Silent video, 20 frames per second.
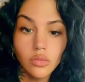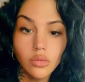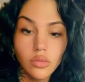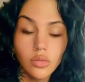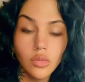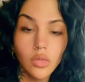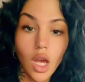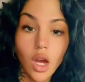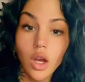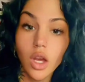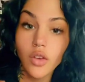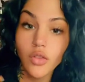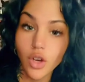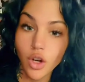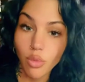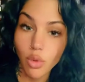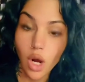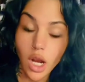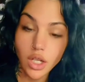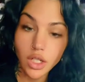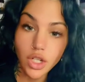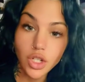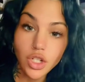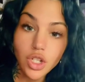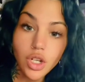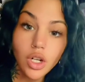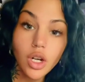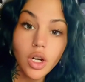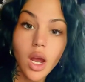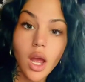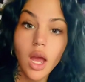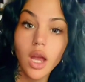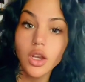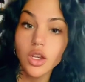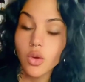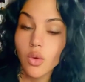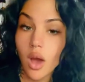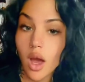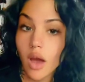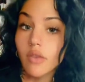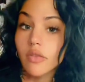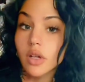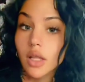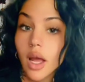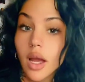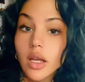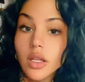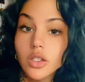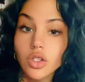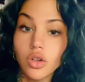Now, if you're a practitioner and you have clients,